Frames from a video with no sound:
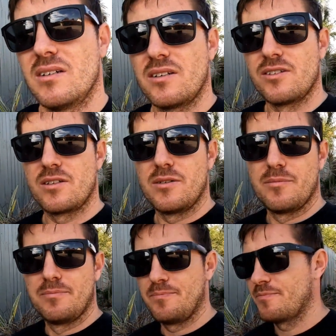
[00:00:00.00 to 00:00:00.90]
So
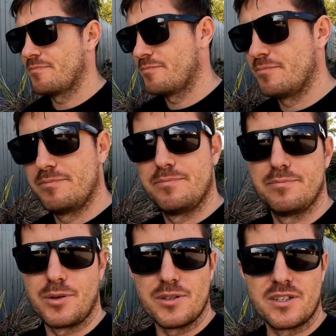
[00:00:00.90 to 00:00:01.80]
some
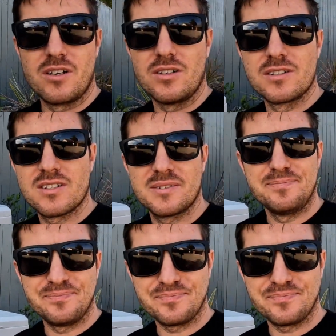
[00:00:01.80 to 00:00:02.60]
pros and cons.